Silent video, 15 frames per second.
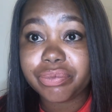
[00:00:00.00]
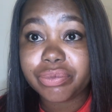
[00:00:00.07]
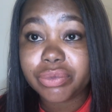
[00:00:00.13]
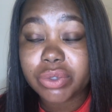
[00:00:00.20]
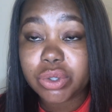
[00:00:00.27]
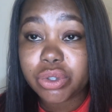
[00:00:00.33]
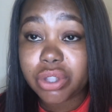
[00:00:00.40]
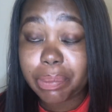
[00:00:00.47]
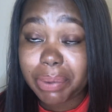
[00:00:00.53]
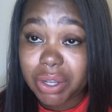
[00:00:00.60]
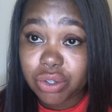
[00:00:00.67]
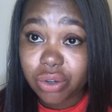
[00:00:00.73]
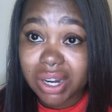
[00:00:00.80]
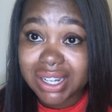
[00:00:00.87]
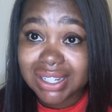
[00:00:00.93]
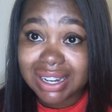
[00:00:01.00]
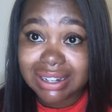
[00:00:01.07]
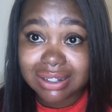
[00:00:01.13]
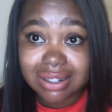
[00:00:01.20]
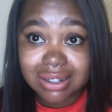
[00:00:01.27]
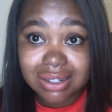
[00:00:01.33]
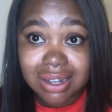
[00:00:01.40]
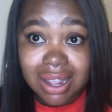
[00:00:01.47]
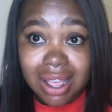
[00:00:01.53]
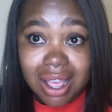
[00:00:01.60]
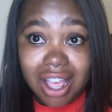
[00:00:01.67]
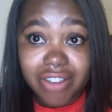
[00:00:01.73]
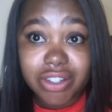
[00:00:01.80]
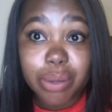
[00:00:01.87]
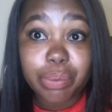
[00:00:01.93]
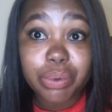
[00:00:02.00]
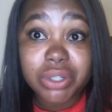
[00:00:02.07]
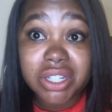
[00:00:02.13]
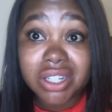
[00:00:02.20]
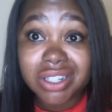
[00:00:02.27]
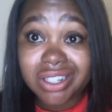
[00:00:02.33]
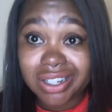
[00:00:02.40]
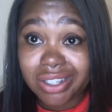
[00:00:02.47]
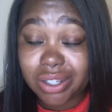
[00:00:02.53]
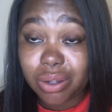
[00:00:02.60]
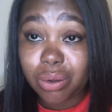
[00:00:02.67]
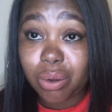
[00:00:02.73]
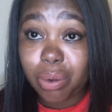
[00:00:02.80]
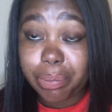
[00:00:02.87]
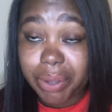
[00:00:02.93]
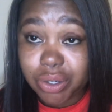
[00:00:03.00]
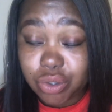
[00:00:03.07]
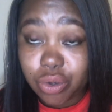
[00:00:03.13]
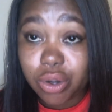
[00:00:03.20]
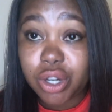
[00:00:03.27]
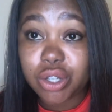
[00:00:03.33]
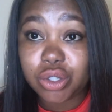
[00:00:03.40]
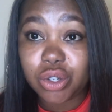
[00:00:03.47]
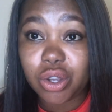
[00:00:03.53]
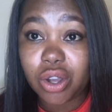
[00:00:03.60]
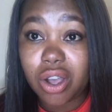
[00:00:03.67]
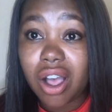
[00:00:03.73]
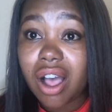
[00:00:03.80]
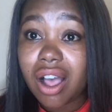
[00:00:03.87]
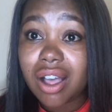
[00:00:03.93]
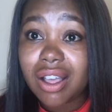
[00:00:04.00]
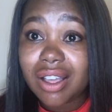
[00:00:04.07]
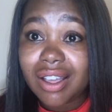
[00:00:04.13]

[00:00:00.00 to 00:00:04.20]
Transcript: to the petrol attendant after putting diesel or petrol into your car.